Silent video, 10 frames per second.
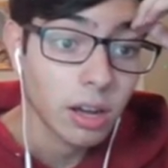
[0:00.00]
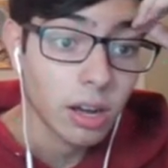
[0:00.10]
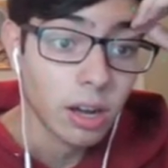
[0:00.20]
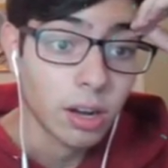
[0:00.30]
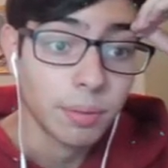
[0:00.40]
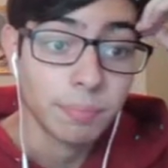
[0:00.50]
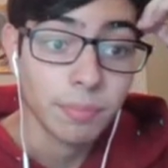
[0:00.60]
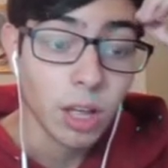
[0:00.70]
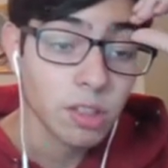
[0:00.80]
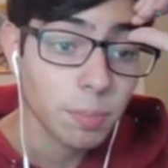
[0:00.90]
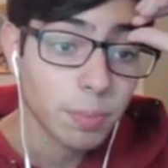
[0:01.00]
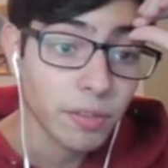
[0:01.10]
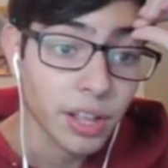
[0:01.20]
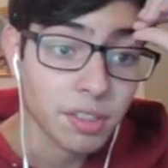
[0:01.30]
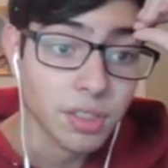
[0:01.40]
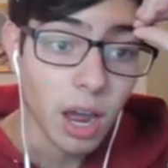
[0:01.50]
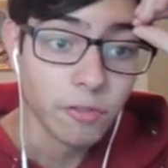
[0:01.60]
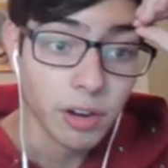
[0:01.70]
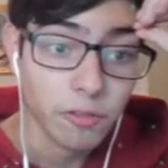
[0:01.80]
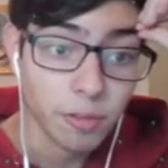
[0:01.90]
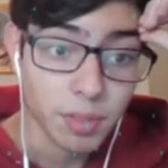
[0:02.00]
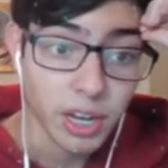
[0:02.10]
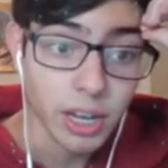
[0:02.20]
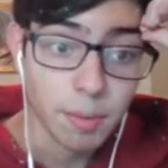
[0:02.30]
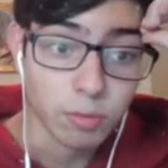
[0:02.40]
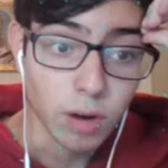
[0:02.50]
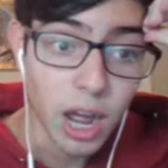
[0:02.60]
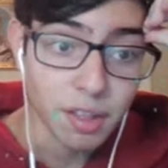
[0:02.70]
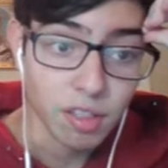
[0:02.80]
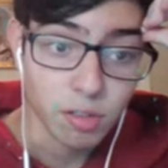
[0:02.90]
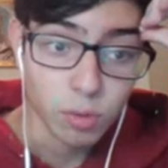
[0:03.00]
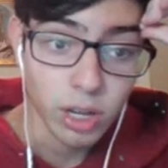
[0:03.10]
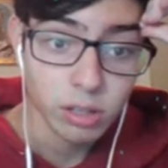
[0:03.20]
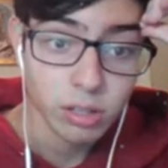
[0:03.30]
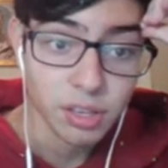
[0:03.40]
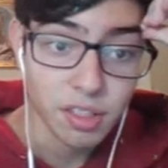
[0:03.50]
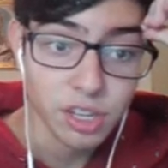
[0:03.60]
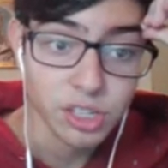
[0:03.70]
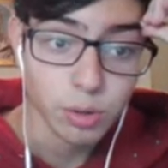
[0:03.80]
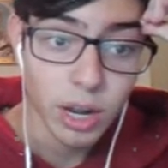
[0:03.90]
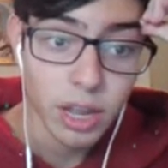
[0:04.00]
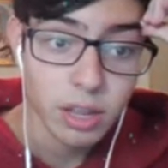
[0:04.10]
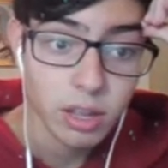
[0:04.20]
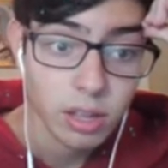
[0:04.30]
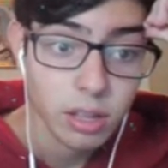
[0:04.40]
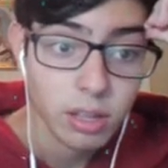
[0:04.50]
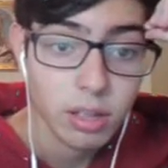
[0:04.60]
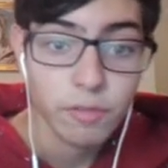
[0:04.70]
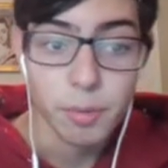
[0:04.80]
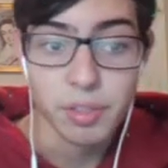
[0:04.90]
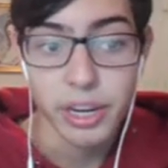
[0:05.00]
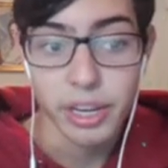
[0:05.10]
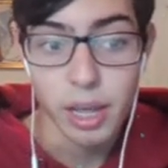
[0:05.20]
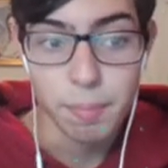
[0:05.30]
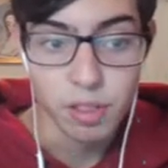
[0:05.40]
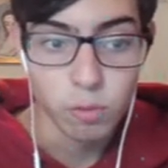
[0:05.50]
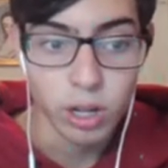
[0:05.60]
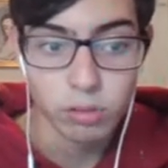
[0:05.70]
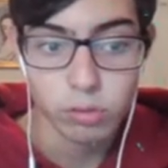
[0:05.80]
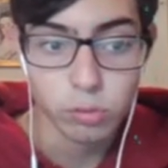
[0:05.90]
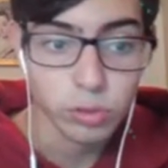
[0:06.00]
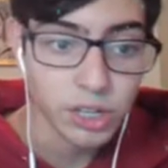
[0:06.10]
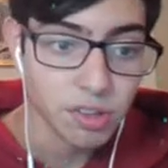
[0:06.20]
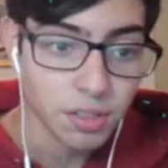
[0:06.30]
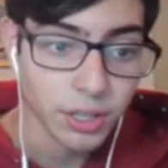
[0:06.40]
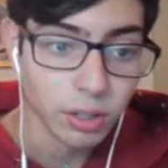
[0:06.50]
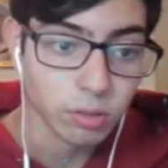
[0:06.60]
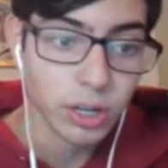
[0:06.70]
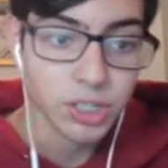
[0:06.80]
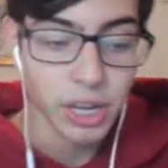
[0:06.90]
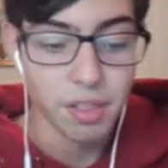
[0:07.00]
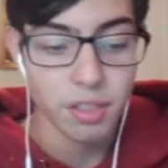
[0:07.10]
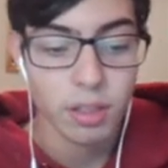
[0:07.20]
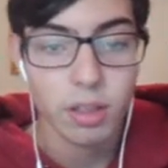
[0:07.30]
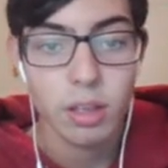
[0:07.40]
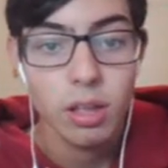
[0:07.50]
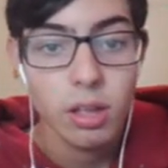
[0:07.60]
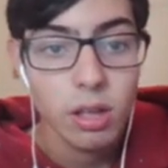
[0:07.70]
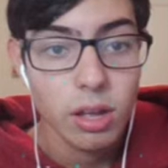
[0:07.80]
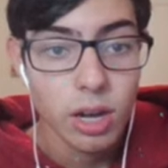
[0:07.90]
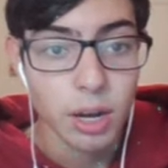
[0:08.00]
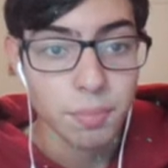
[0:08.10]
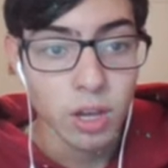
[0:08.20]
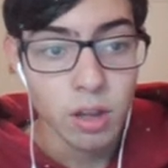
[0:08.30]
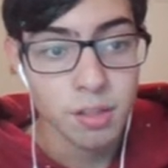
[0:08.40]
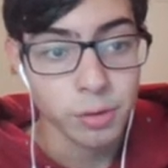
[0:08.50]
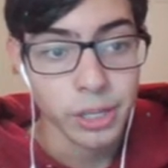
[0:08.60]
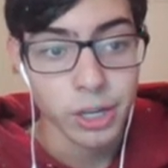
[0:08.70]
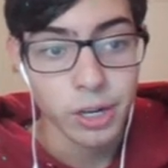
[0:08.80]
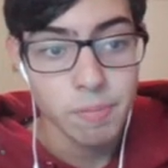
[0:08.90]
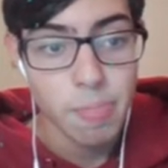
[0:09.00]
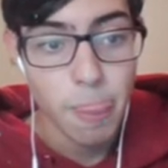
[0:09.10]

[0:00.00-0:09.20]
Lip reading: Also prevents Donphan from setting up Rocks as well, Decidueye from setting up as well, Registeel, Regice. Taunt is really good.